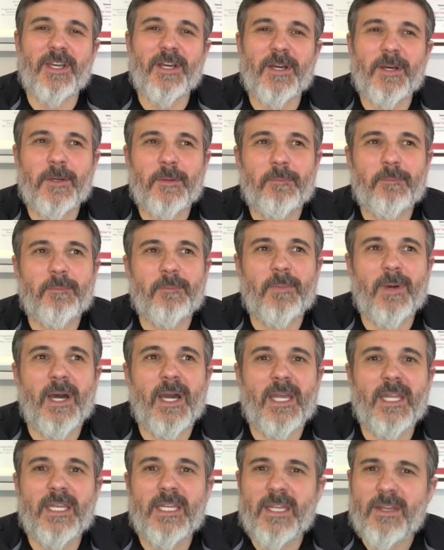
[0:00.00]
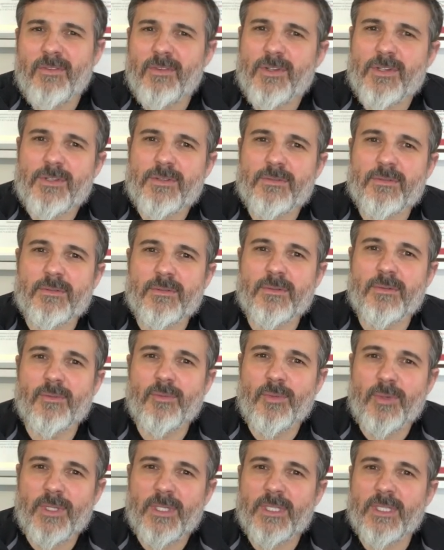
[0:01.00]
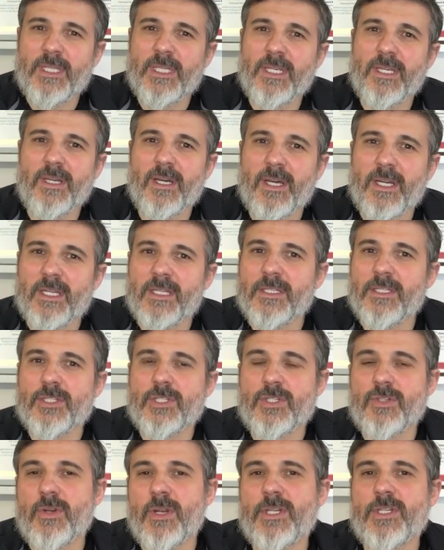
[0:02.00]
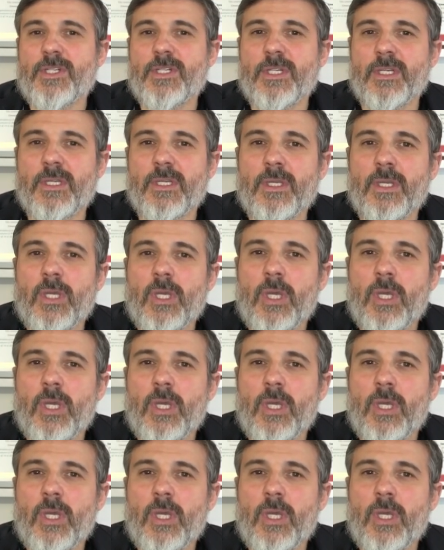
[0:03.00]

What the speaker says: I never really got into stretching